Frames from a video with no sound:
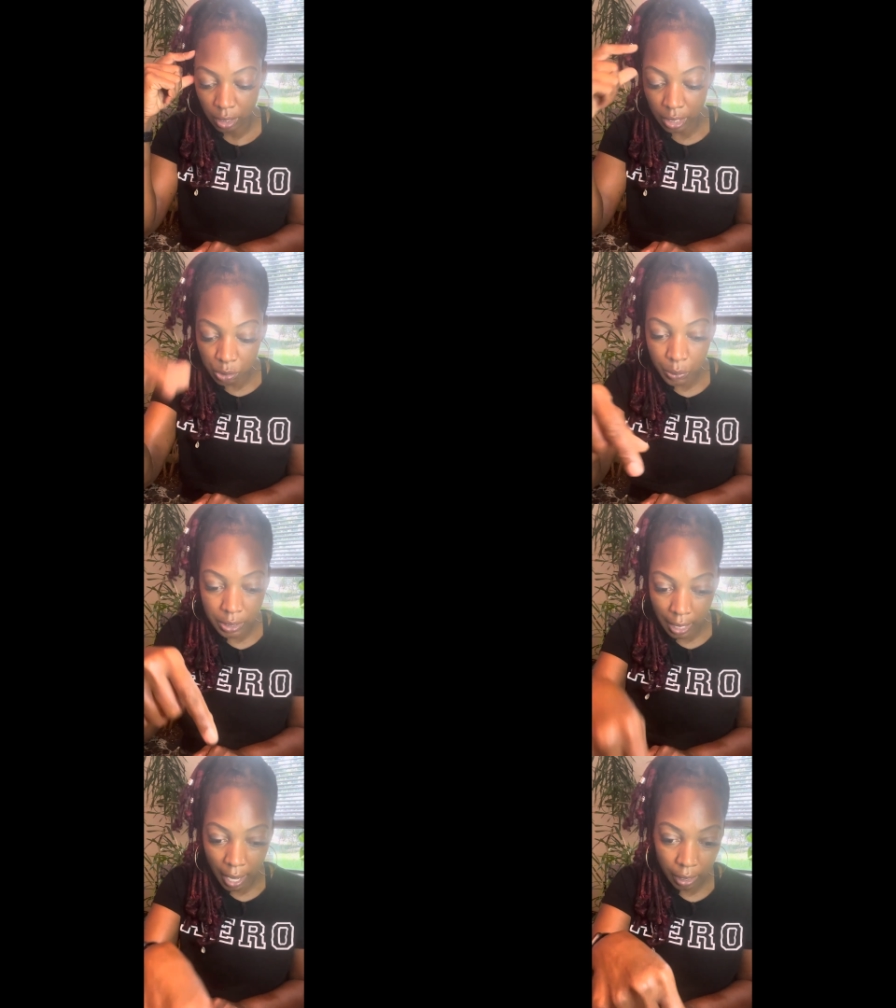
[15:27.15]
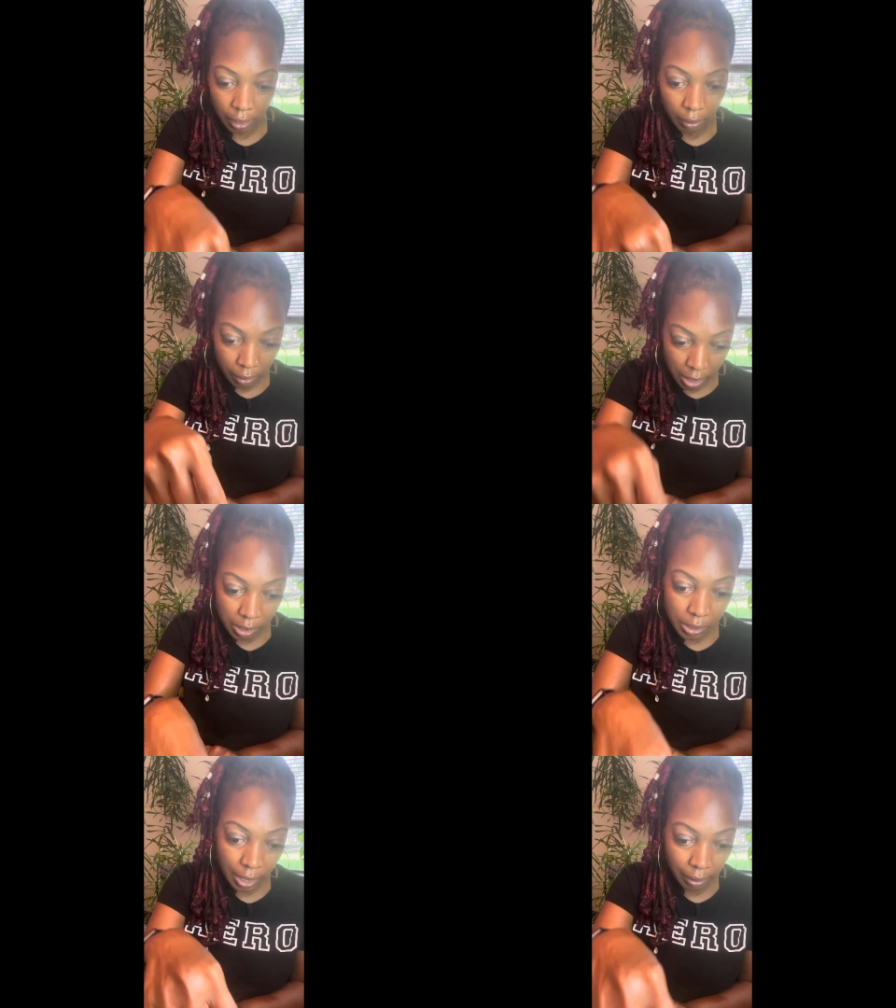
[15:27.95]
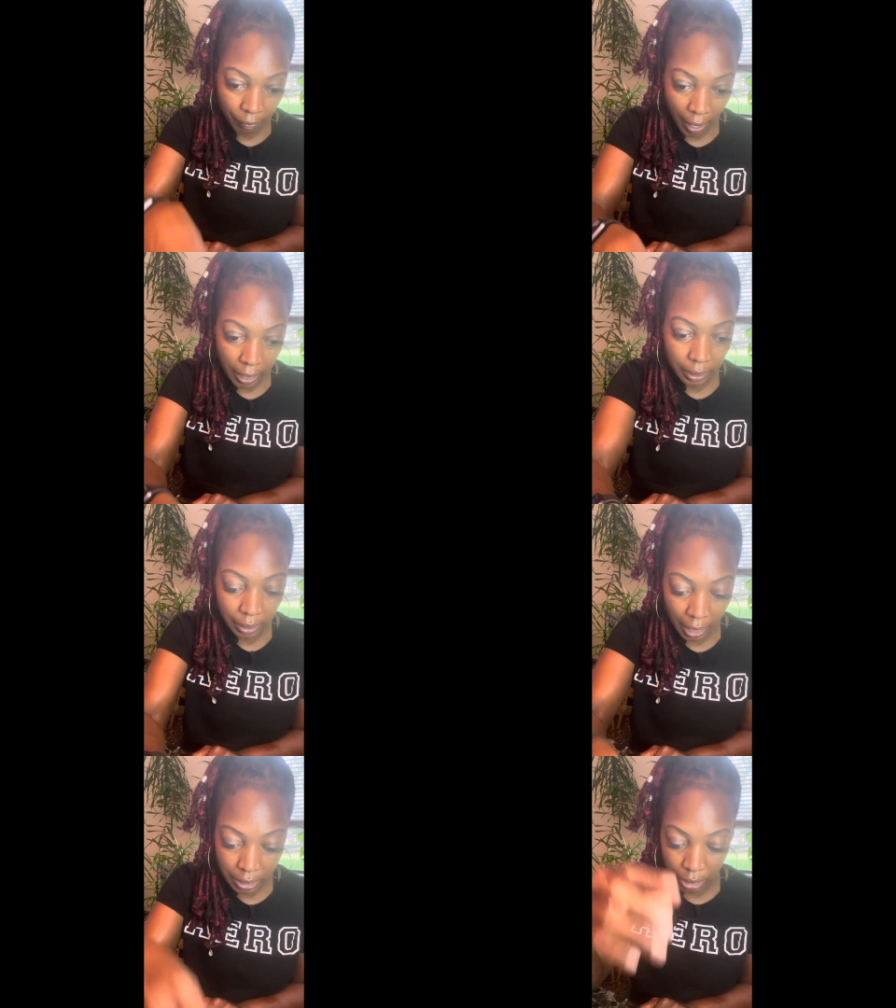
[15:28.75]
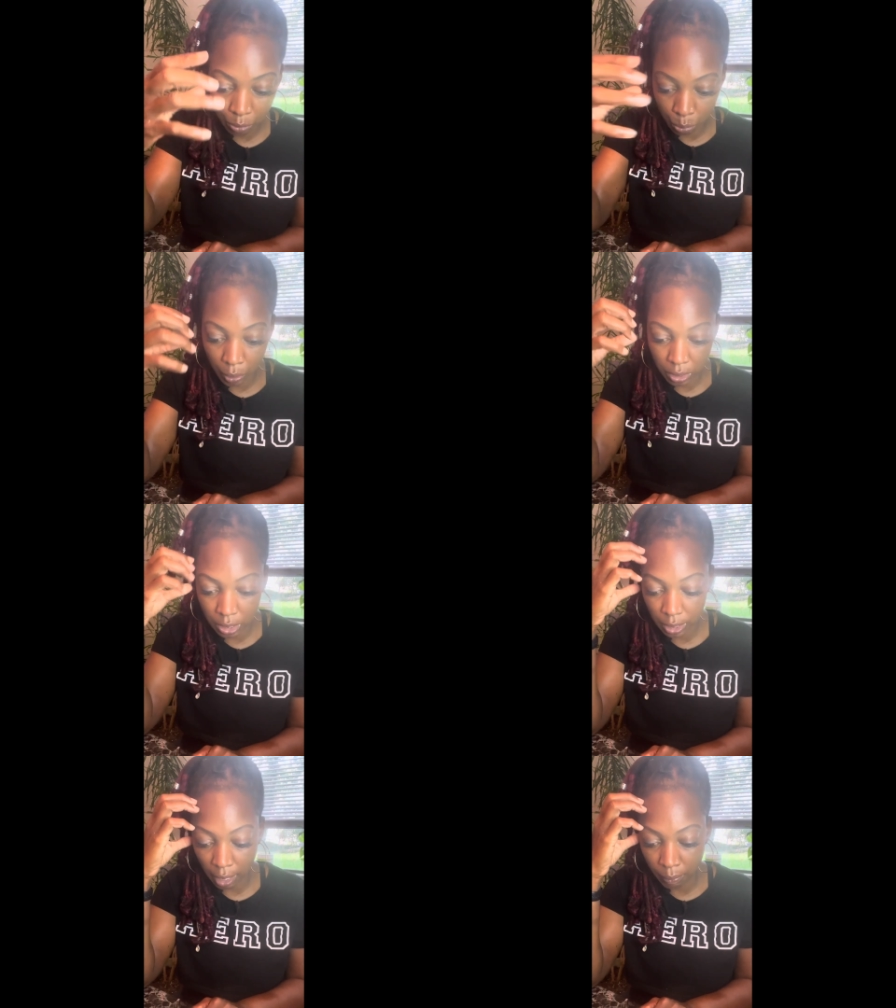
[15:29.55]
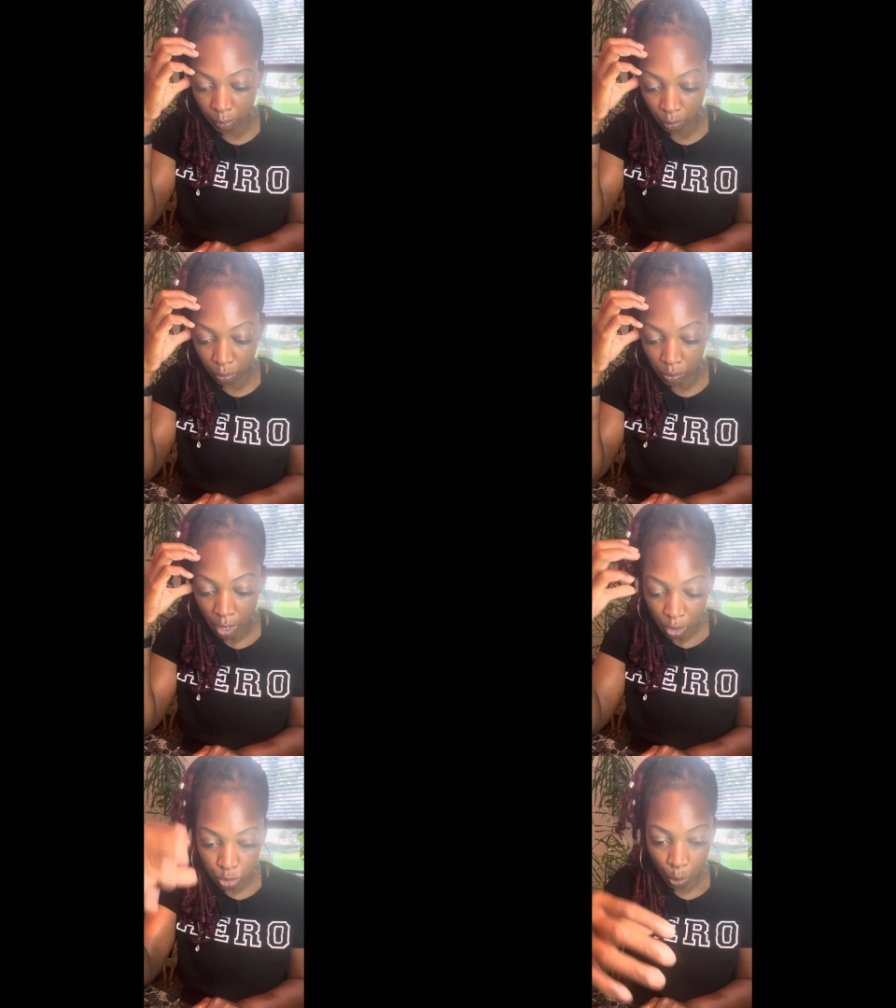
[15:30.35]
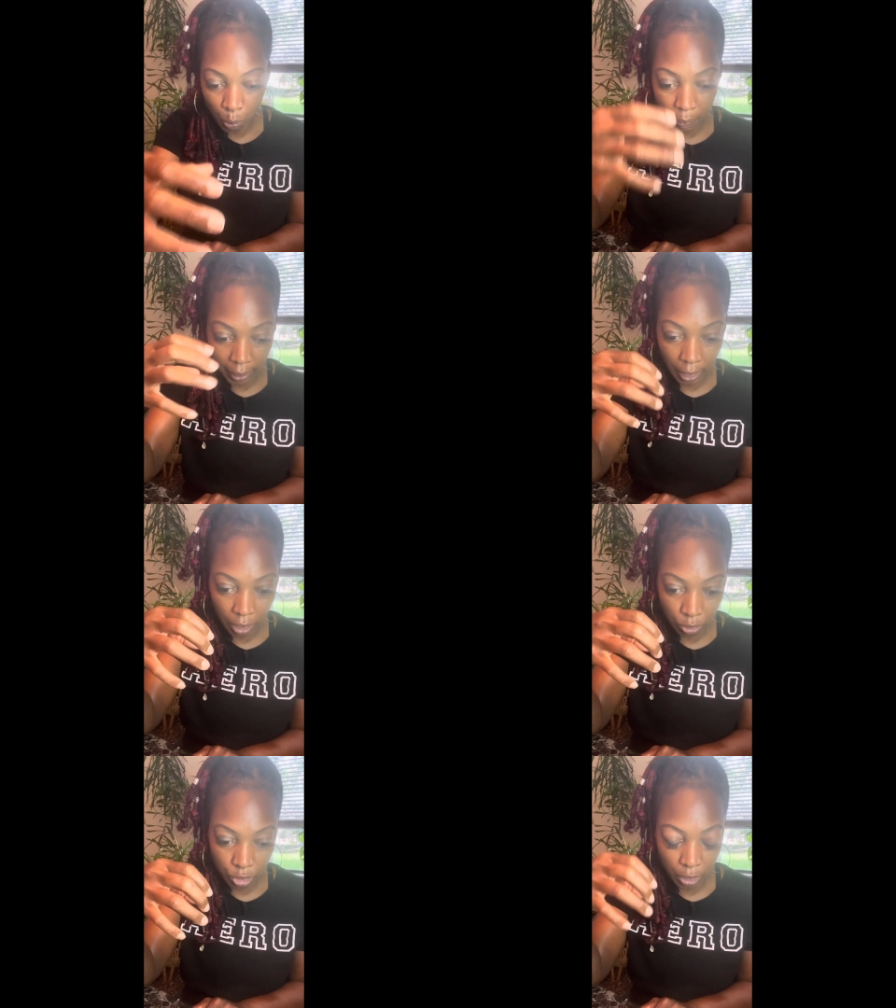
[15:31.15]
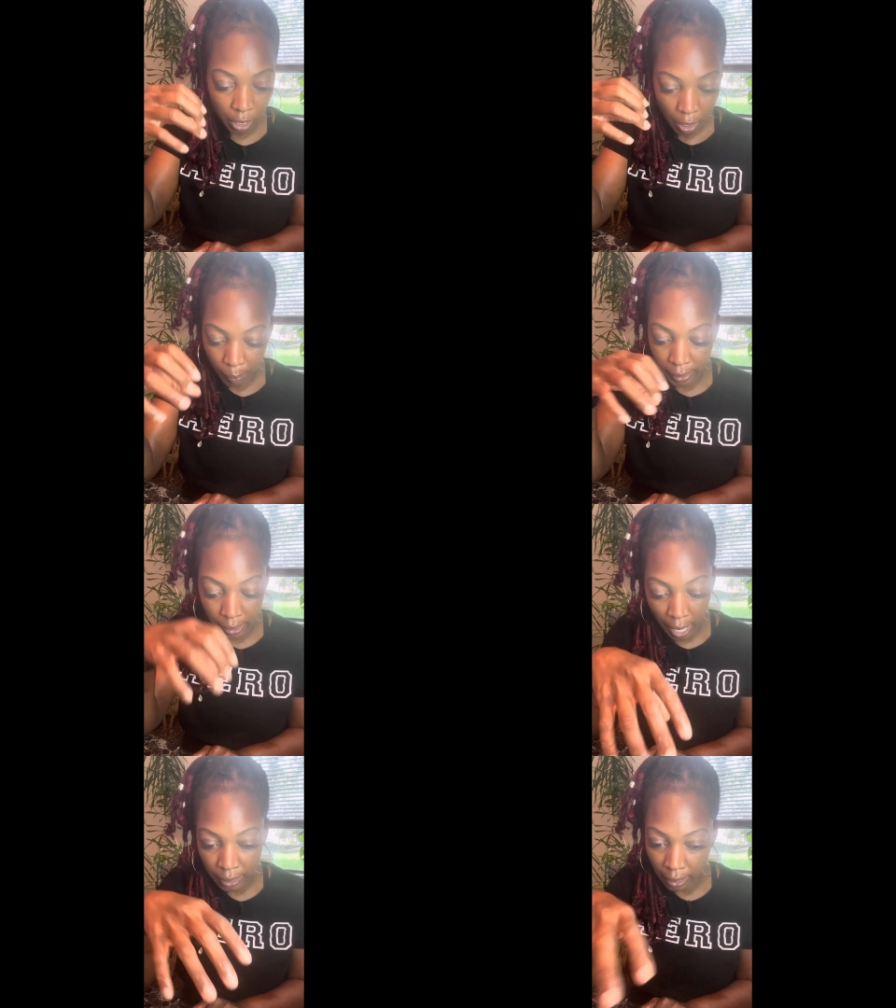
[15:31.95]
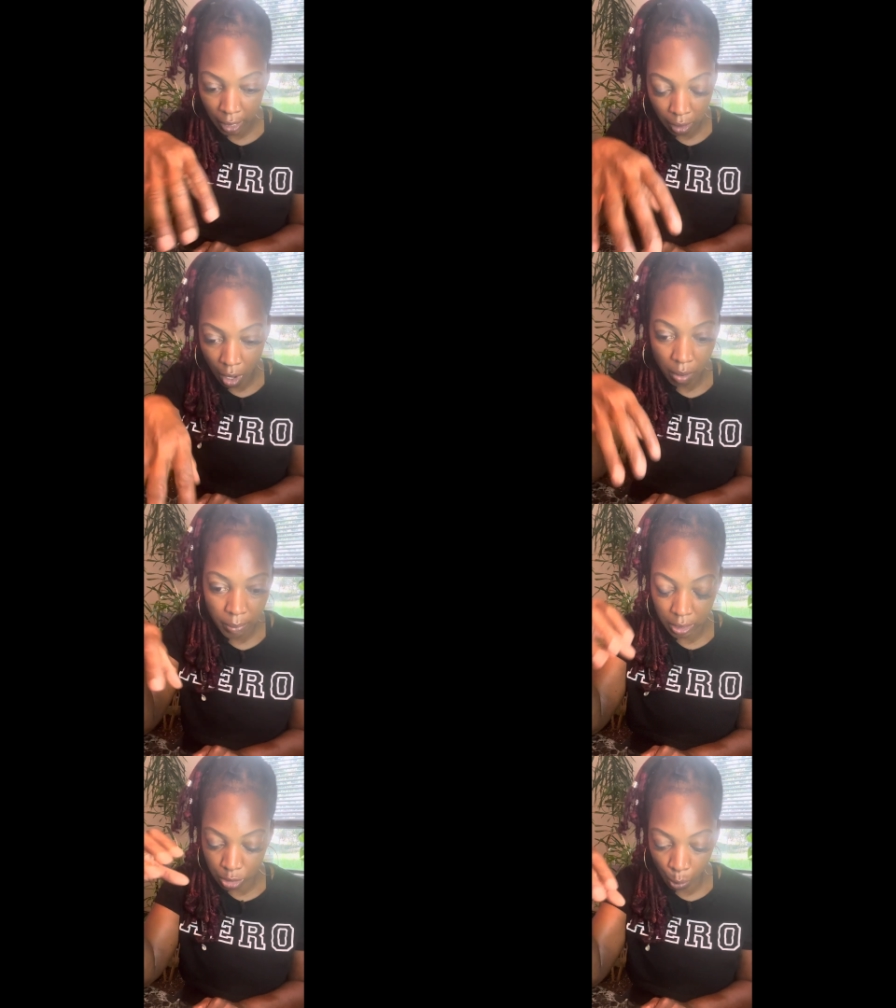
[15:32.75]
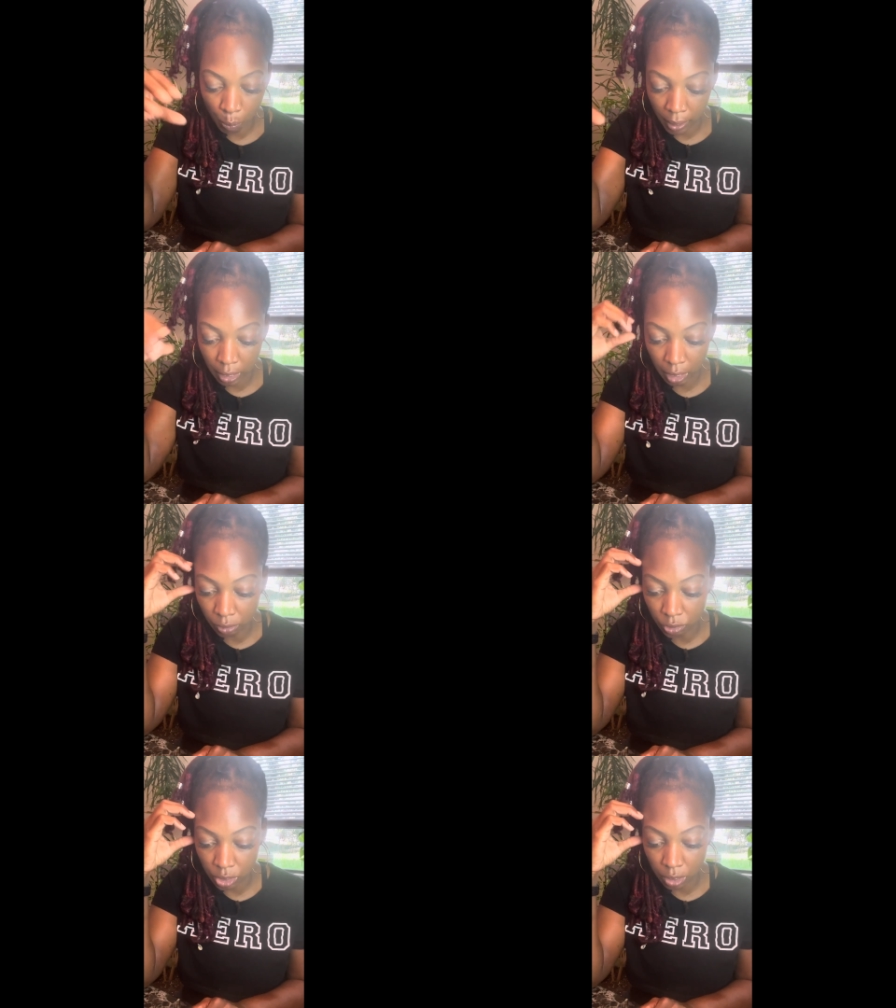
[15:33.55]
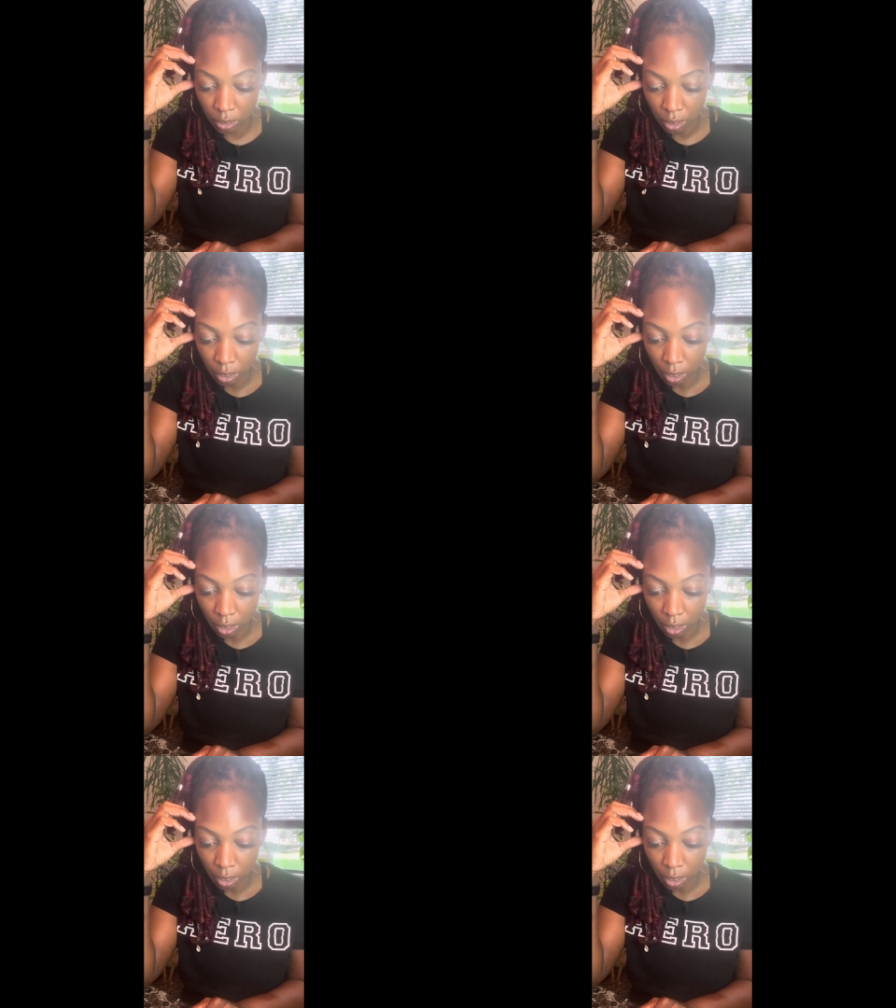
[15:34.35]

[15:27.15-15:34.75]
This was a divine connection. It was what just came through. Soulmate energy, but not that karmic soulmate energy.